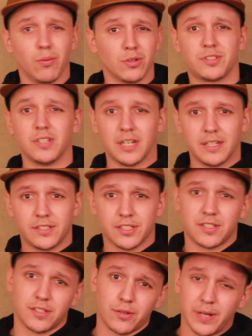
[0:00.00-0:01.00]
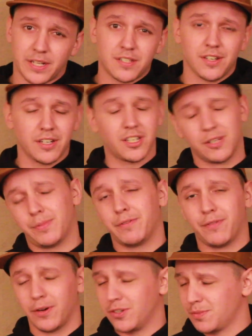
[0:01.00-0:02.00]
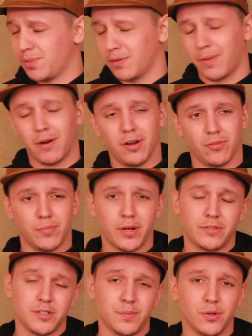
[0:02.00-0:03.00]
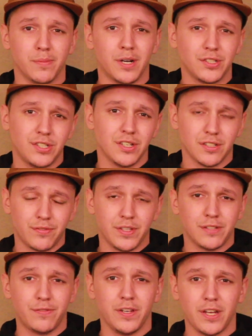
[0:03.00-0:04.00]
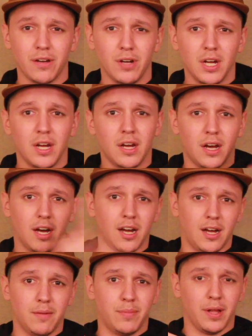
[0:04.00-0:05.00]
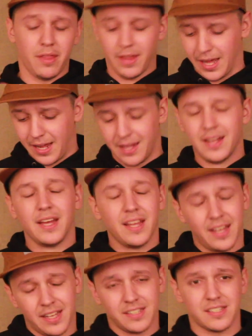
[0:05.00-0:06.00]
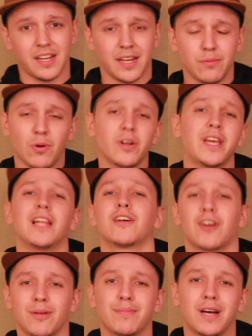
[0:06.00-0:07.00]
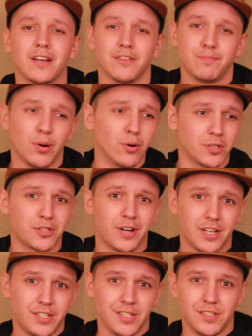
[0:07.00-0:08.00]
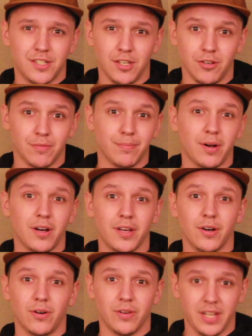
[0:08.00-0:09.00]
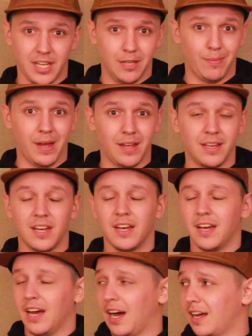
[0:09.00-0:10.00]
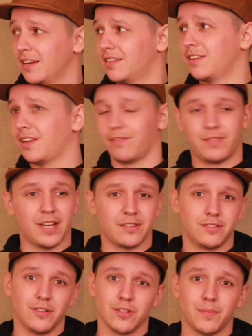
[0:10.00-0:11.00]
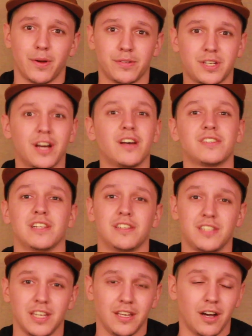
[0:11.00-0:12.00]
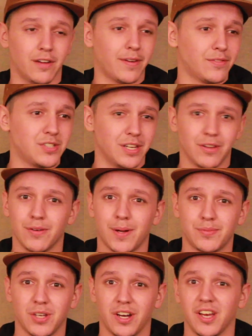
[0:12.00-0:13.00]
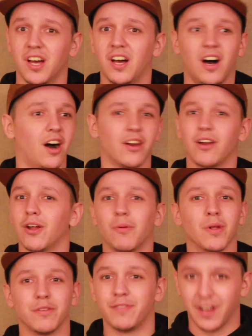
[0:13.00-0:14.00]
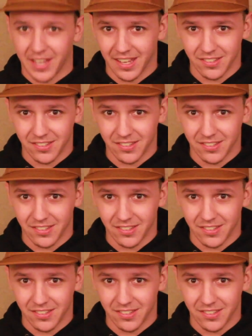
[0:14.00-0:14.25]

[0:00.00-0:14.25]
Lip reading: I was, just as a quick aside, going to be focused primarily on motorsport merchandise for this video, but that is a 1 kilogram bag of pork scratchings that you can buy on eBay. And if that's not the most cursed listing I've ever seen on the website, I don't know what the fuck